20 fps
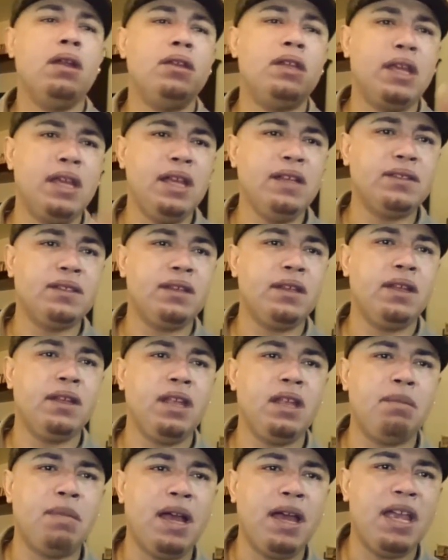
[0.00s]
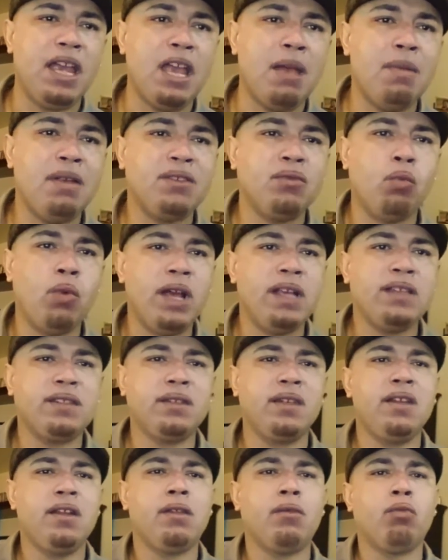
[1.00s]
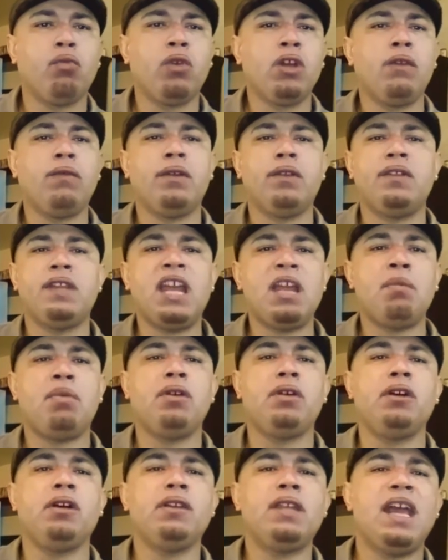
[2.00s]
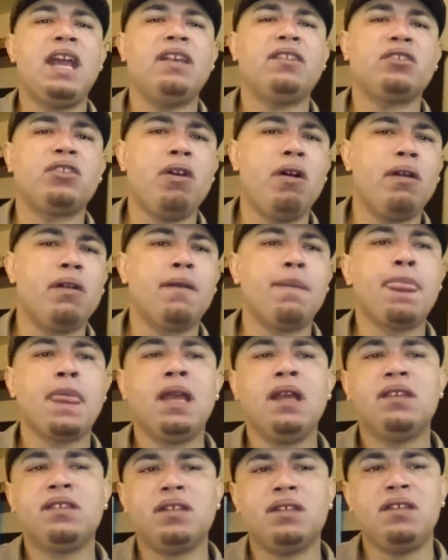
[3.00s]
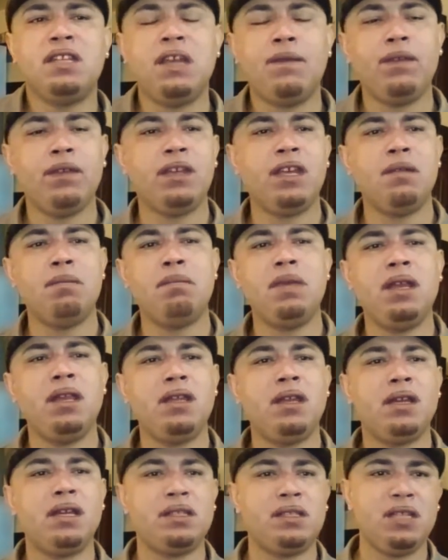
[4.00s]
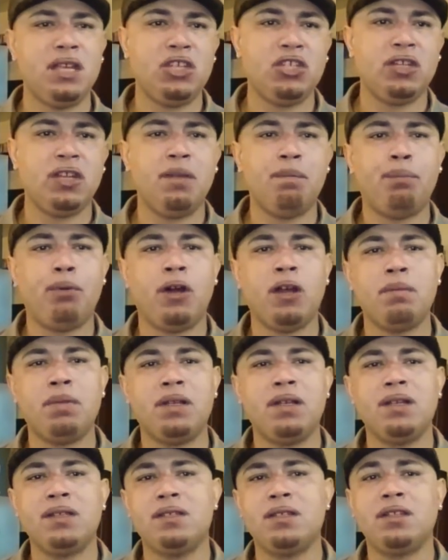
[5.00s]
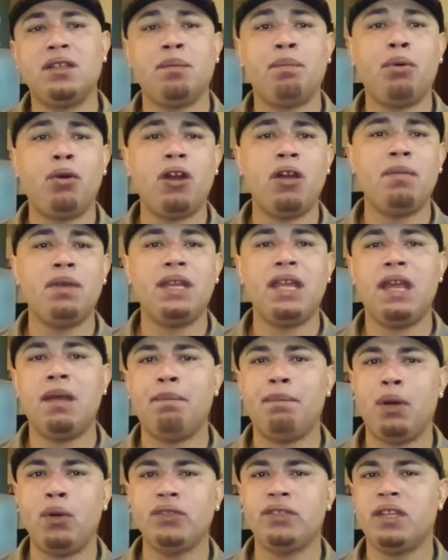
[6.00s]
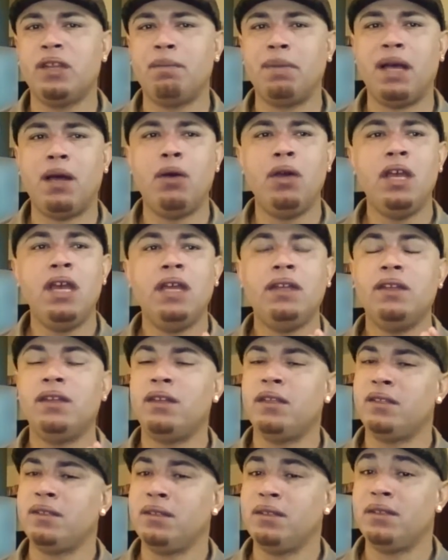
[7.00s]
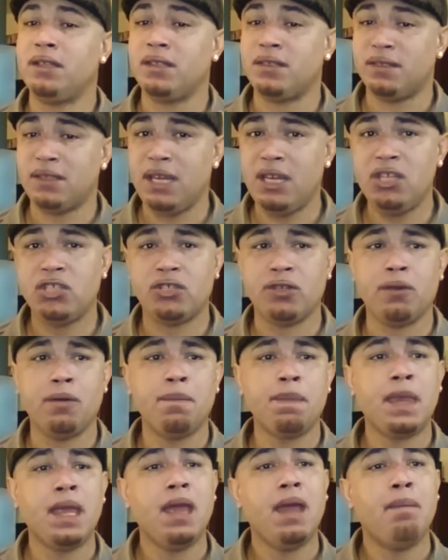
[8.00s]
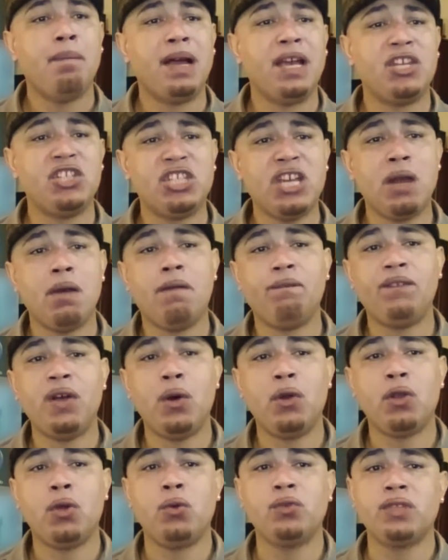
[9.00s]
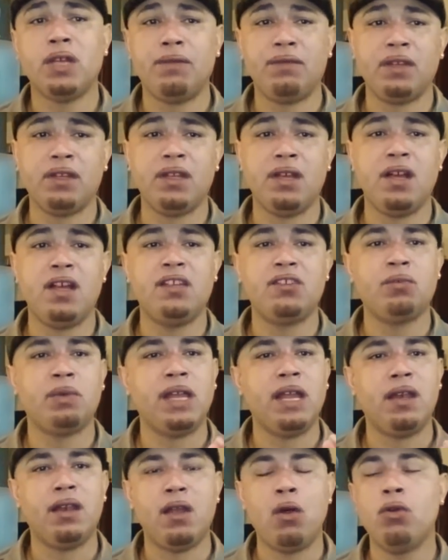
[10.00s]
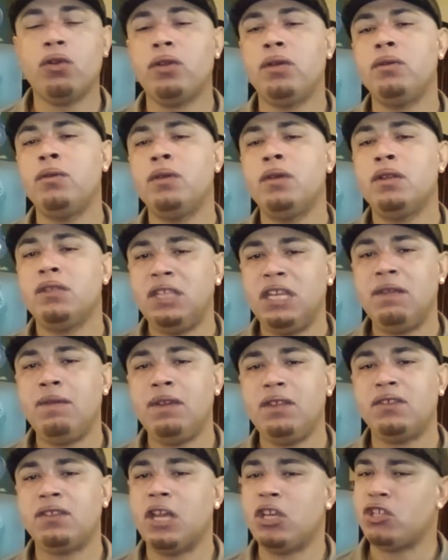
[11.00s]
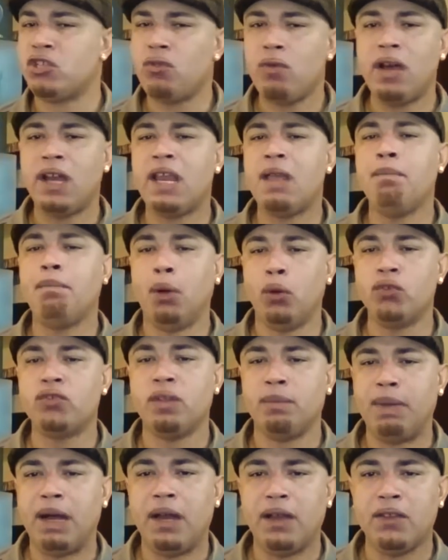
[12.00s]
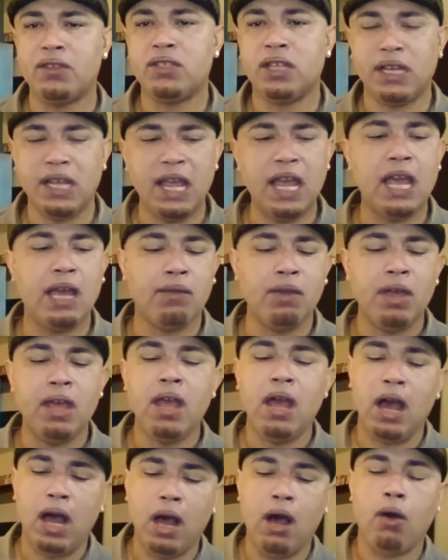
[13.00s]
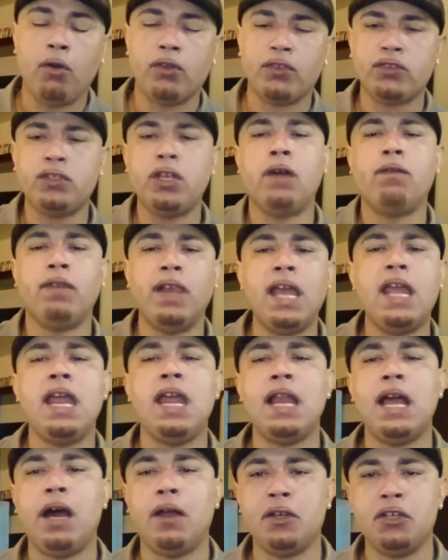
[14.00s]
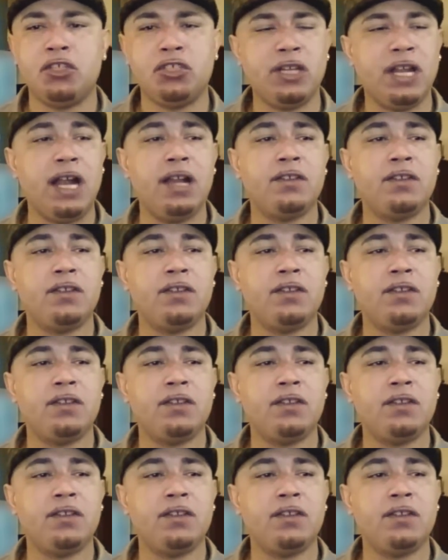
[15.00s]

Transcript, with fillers: The incident in Miami's West Little River neighborhood has garnered significant media attention in part because the department had boasted about the, the, the, seizure by sharing photos of the guns with a local TV station. You know how they boast about it stuff. They have all the stuff laid out and shit.